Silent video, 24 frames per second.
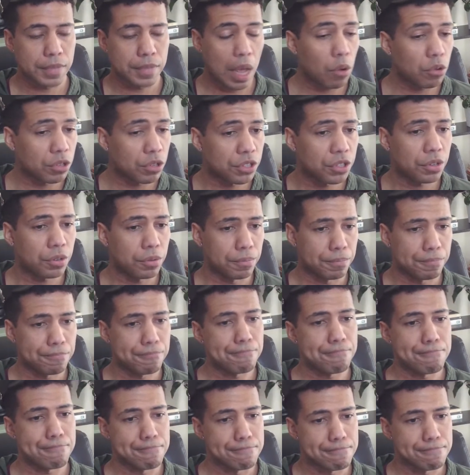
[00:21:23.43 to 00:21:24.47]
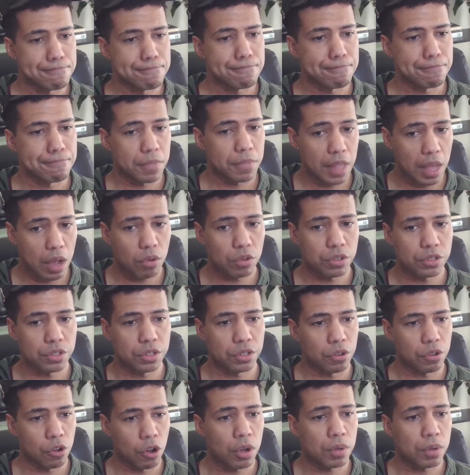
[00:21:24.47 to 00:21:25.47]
That was you. That was you.